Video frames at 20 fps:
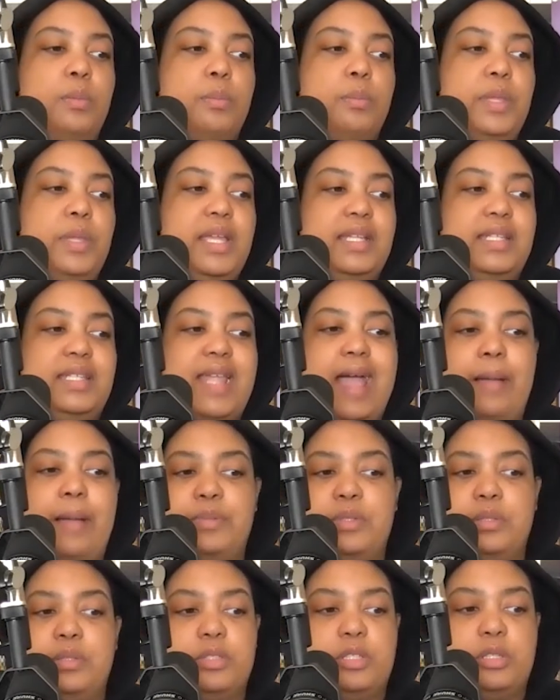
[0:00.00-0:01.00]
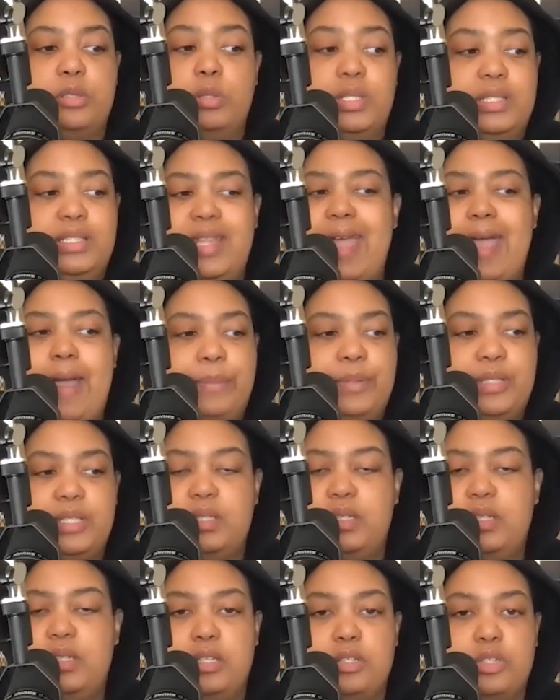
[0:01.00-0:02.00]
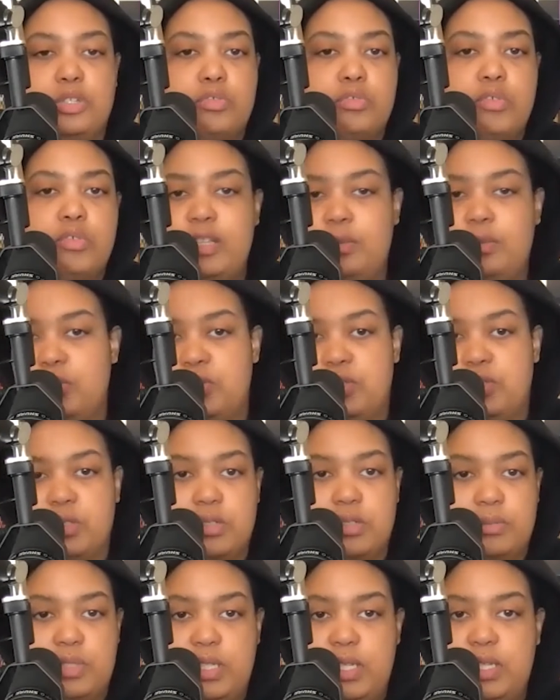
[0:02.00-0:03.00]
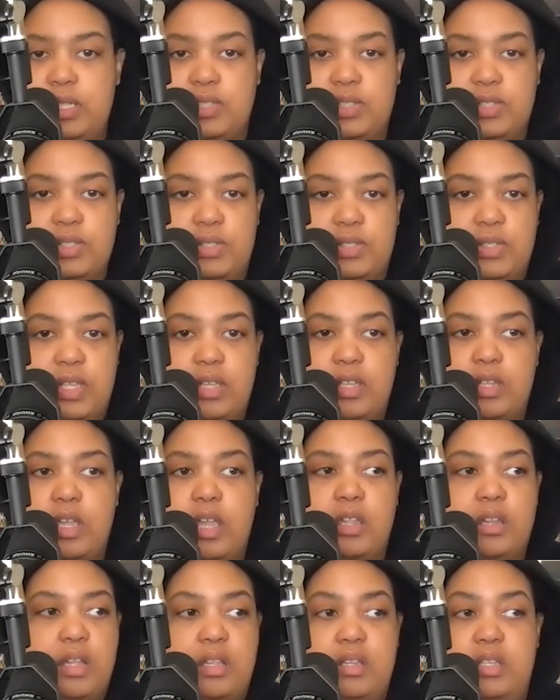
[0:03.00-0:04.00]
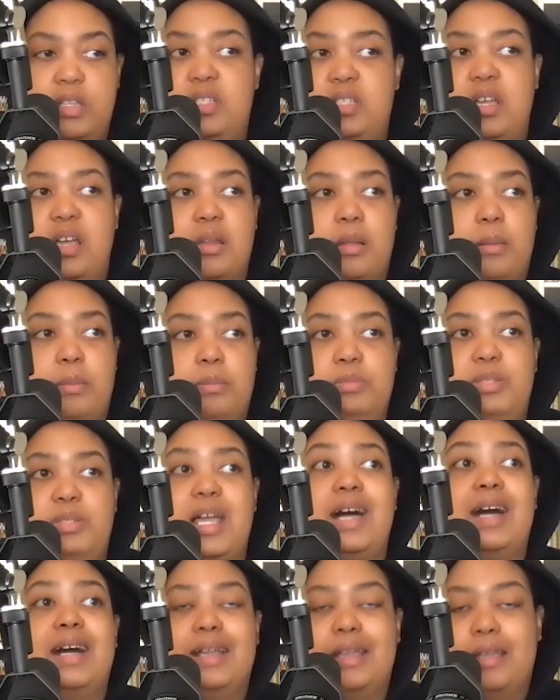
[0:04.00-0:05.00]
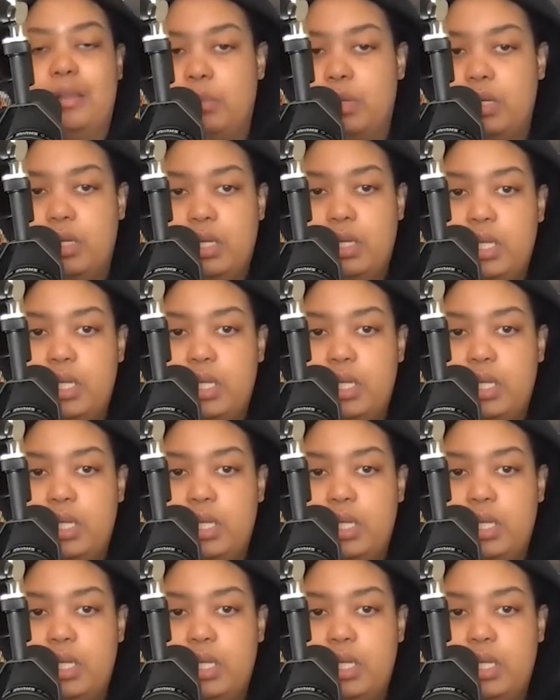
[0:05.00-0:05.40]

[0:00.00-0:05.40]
adapt in incredible circumstances and on a dime.